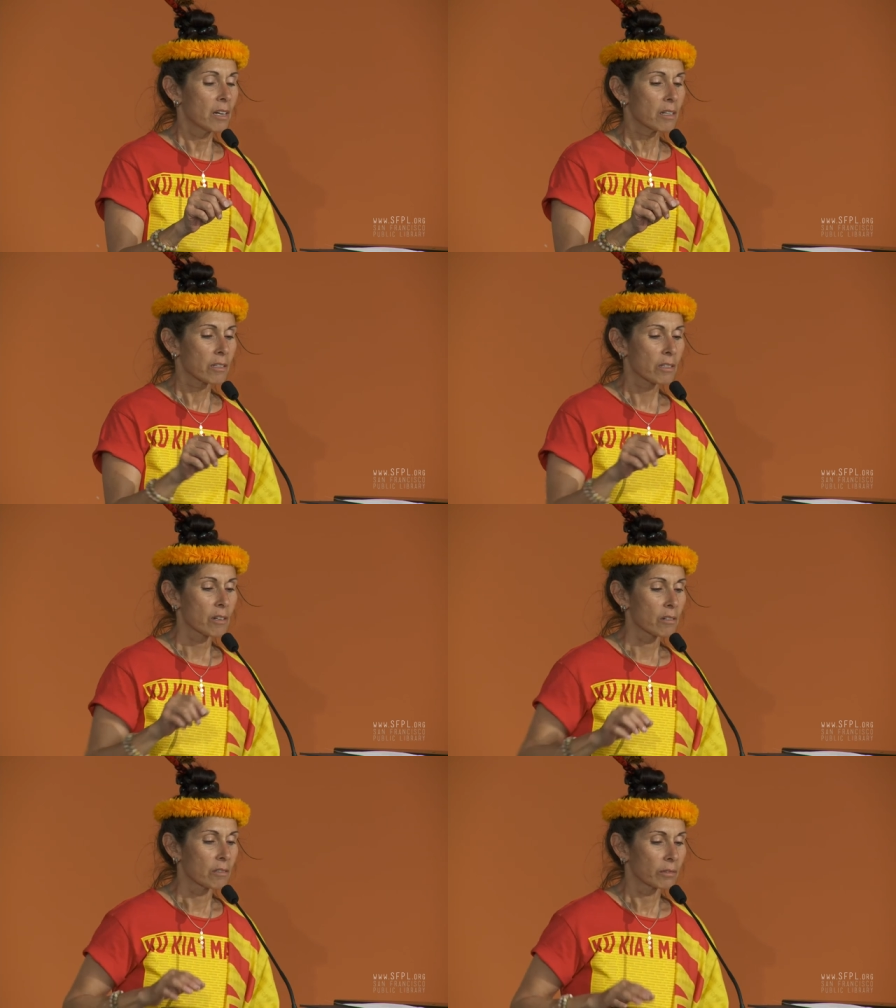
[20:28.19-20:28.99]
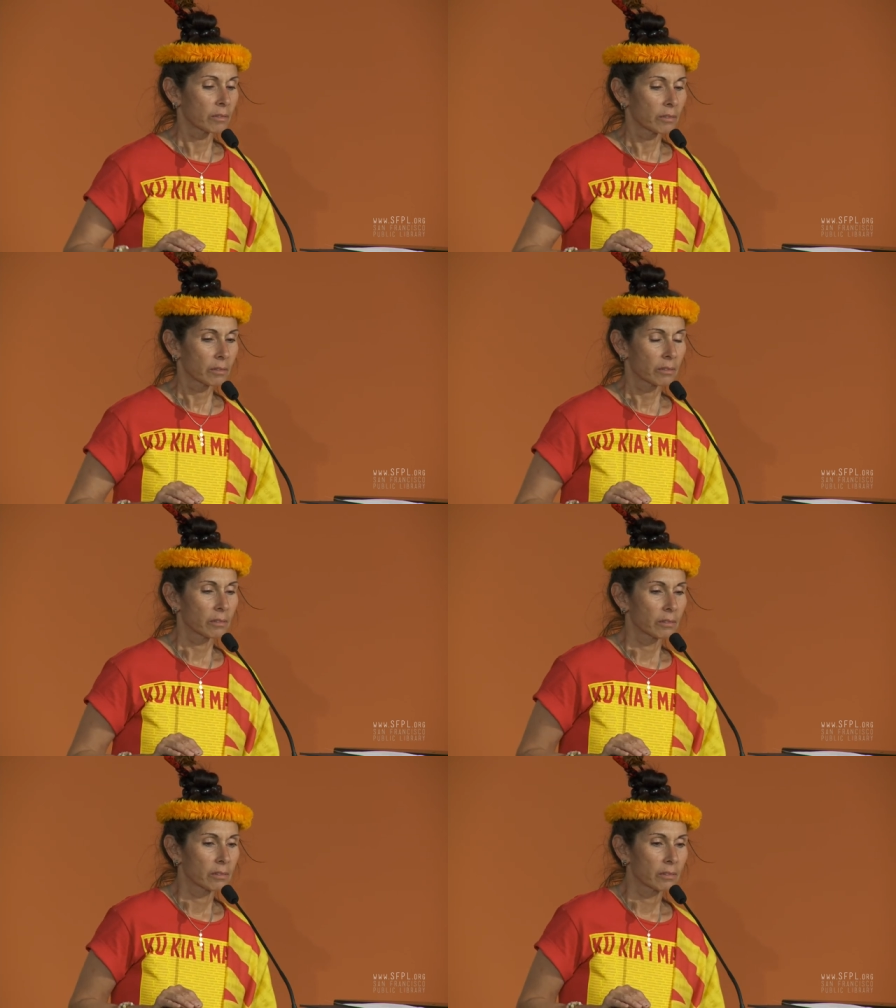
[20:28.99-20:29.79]
So
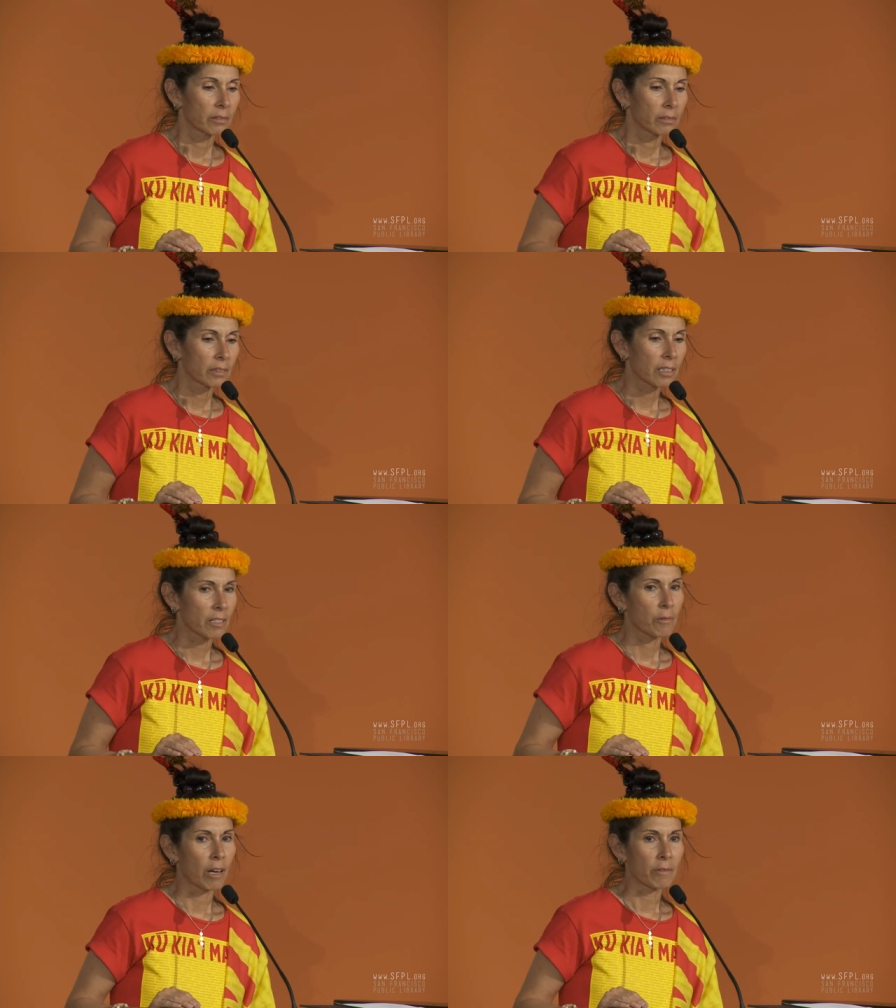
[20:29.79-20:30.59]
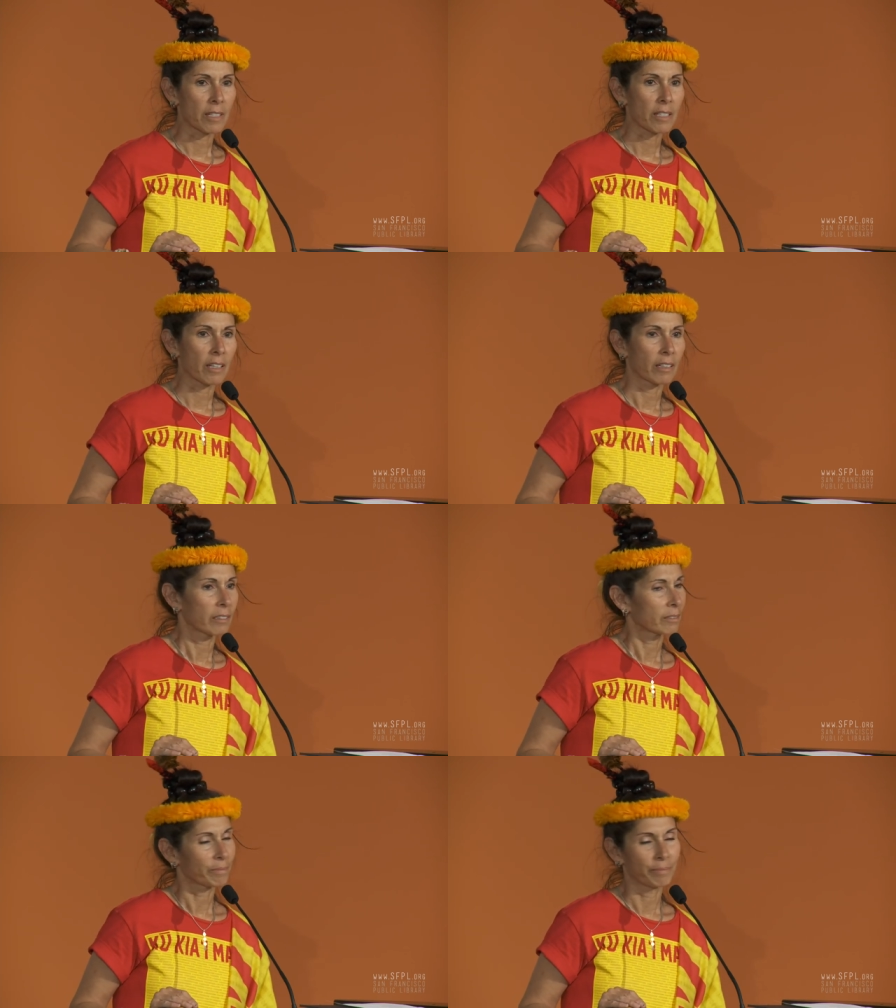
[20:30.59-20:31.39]
this is why we say,
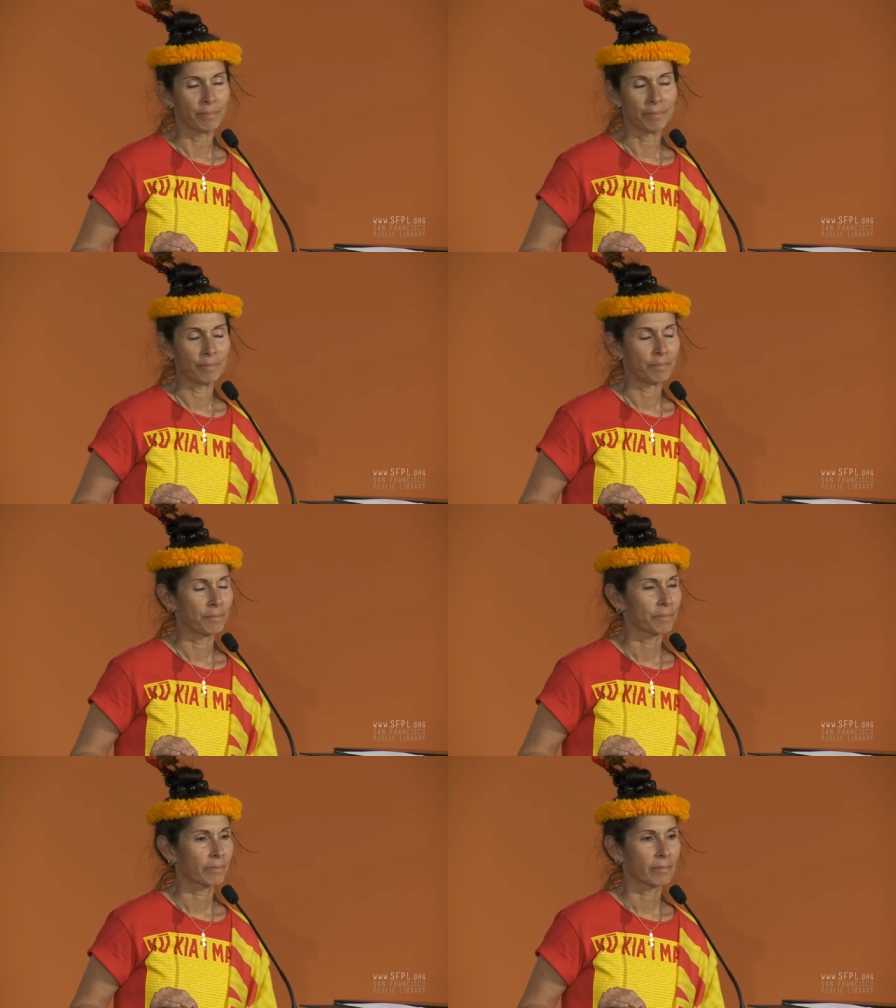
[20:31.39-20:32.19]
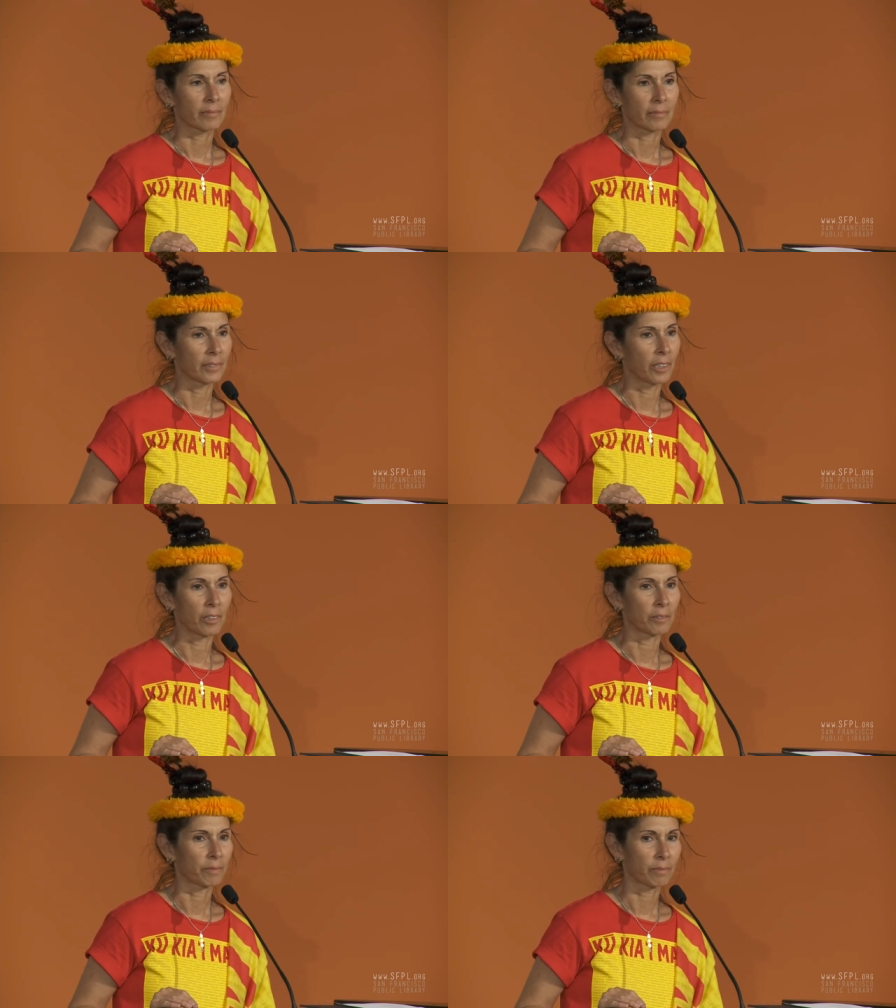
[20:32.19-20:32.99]
no,
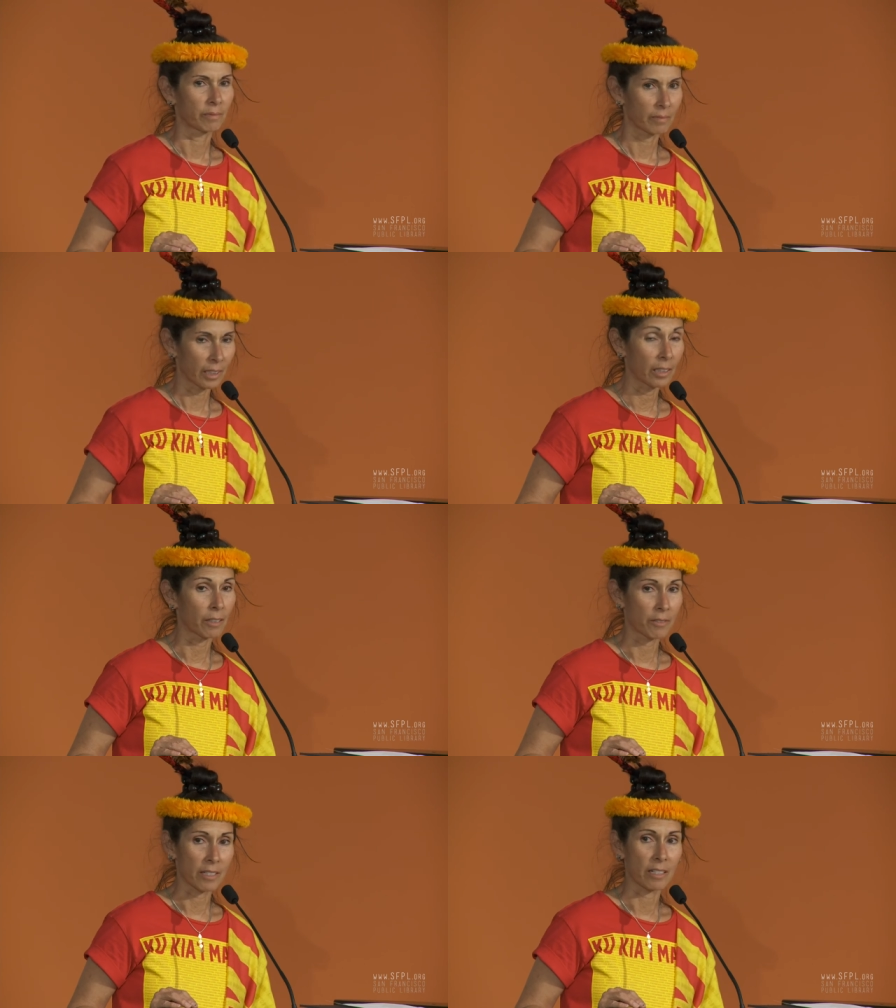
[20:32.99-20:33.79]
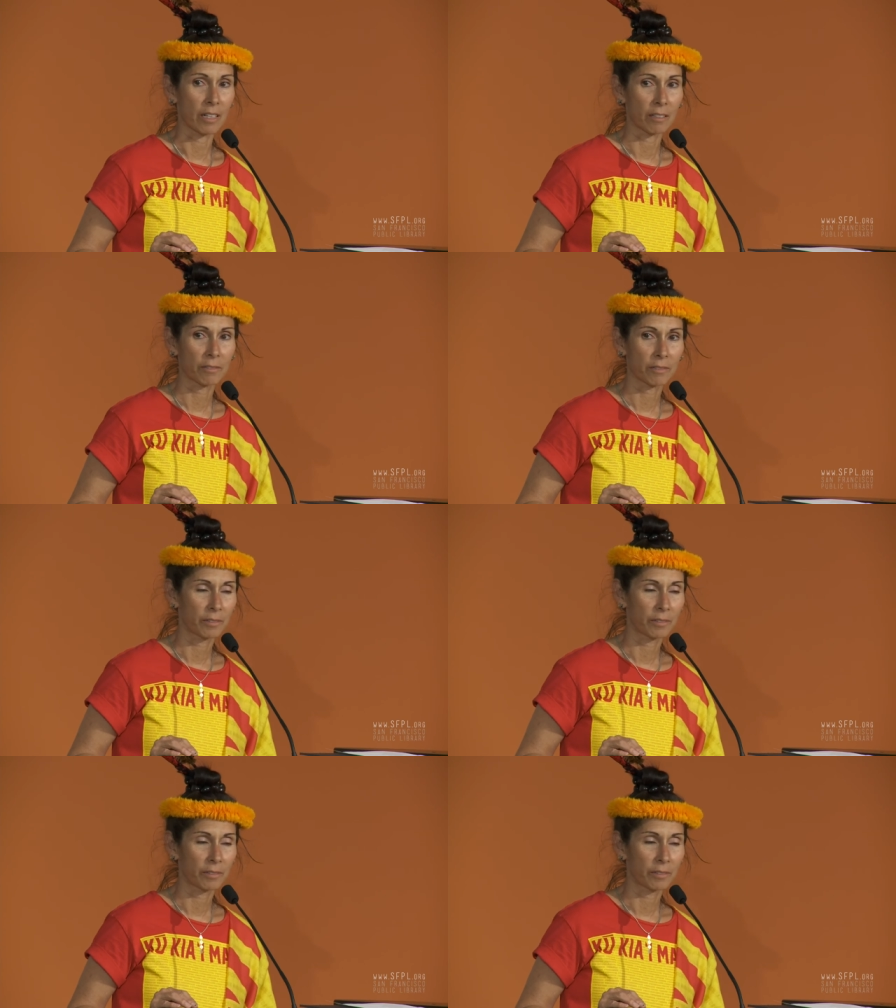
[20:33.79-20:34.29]
enough is enough.